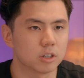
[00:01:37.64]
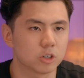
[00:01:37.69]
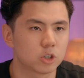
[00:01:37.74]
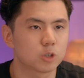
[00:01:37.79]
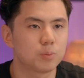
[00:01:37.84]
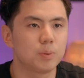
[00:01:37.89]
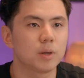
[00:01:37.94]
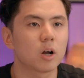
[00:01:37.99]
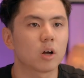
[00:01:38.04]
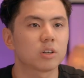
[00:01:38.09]

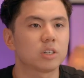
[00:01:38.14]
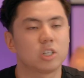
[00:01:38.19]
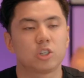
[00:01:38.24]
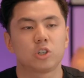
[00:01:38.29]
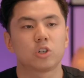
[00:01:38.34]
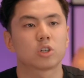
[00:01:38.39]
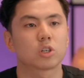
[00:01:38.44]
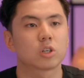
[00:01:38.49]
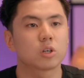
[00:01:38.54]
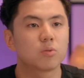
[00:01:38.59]
Just because it's
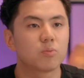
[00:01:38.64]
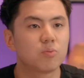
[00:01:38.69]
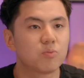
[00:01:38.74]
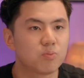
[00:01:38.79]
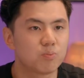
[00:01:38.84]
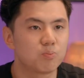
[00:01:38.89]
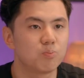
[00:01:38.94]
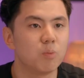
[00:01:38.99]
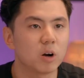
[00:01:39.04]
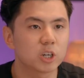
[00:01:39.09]
just
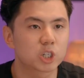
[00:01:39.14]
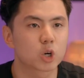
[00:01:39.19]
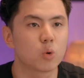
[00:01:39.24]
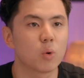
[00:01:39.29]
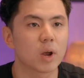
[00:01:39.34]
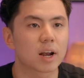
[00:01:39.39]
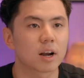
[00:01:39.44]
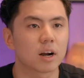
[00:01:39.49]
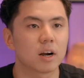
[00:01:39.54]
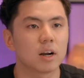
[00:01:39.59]
much
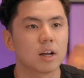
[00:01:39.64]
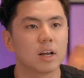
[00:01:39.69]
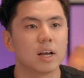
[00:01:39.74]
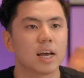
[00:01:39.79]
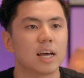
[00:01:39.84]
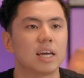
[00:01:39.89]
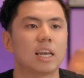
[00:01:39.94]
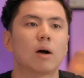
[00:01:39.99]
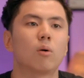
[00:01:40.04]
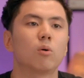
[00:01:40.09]
quicker
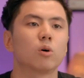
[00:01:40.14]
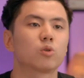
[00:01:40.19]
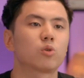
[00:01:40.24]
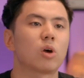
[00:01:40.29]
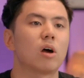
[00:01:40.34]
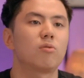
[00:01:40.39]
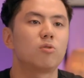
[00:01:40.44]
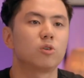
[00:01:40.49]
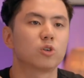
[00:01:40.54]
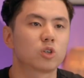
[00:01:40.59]
and I want to
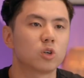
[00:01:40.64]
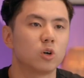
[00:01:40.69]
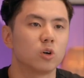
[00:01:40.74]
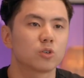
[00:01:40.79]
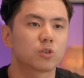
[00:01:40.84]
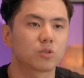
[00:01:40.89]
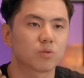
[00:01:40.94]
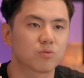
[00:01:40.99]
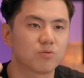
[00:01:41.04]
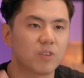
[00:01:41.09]
have
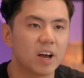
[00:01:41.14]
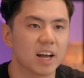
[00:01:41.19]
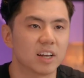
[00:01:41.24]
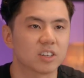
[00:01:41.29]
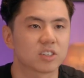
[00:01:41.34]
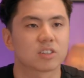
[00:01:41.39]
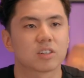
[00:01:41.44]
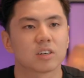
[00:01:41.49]
results fast.